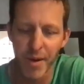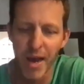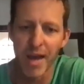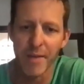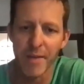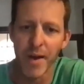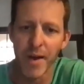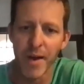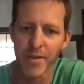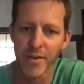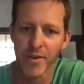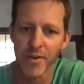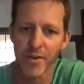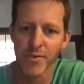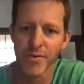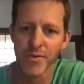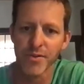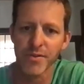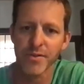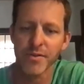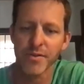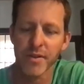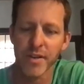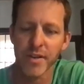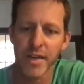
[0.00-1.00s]
by
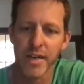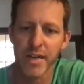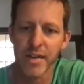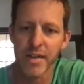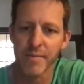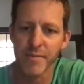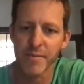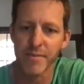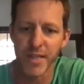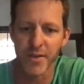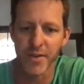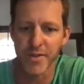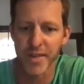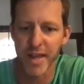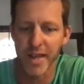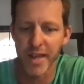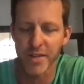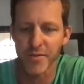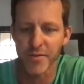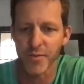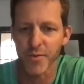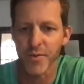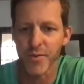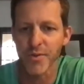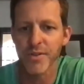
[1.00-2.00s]
those sales
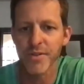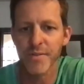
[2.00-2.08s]
tax rules.